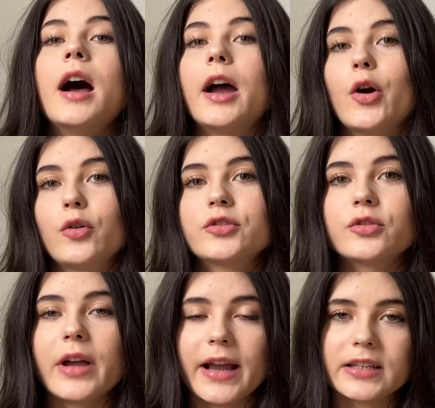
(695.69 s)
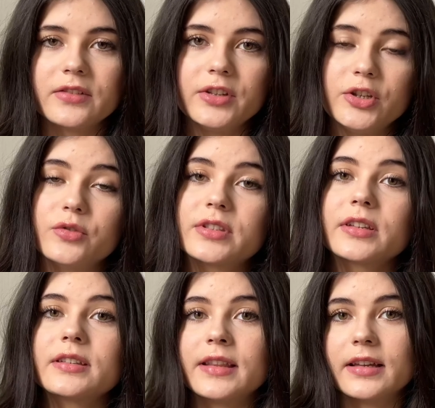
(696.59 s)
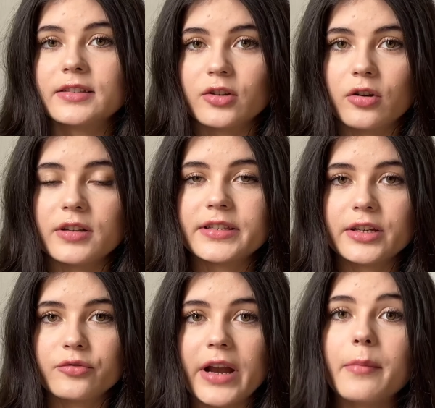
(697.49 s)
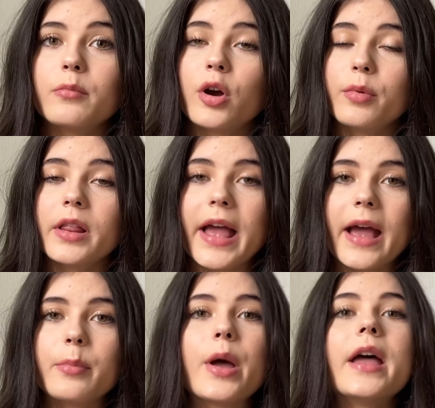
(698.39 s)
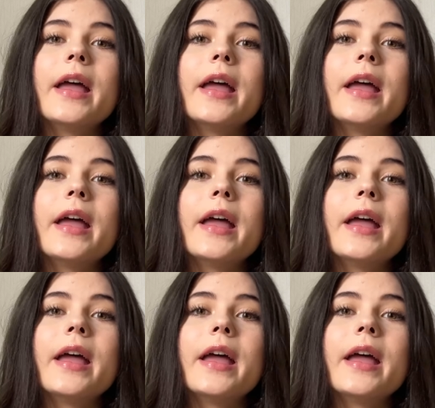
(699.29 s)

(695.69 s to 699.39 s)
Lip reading: I also actively use the Zoho CRM mobile app